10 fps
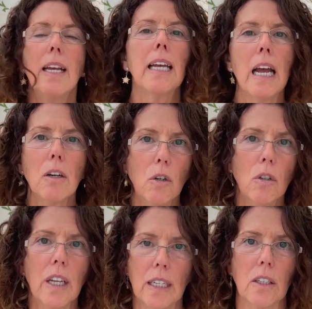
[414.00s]
Get all
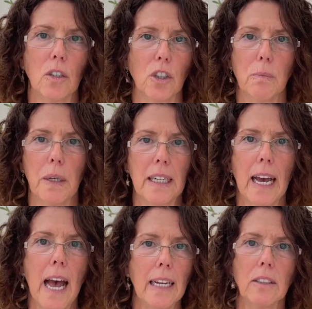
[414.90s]
their social media
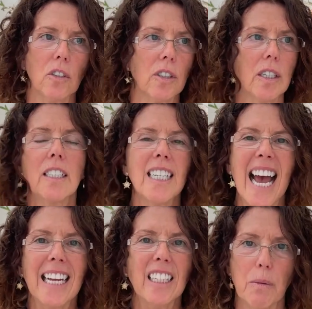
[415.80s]
handles and
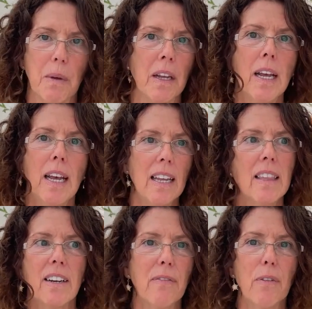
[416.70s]
tag them in
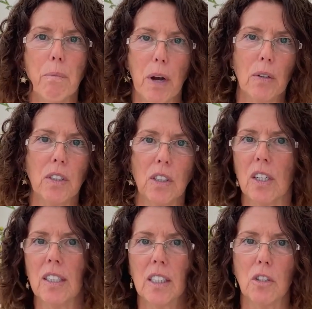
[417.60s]
the different posts on
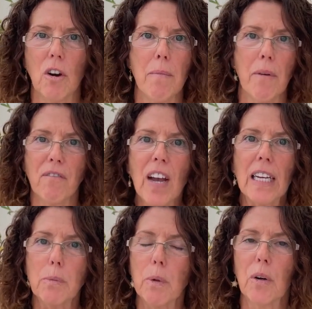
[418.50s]
Instagram and
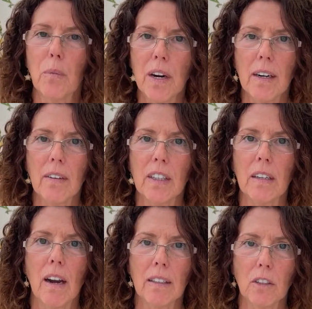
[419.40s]
Facebook and wherever
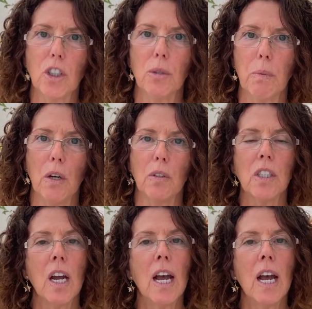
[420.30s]
else you post,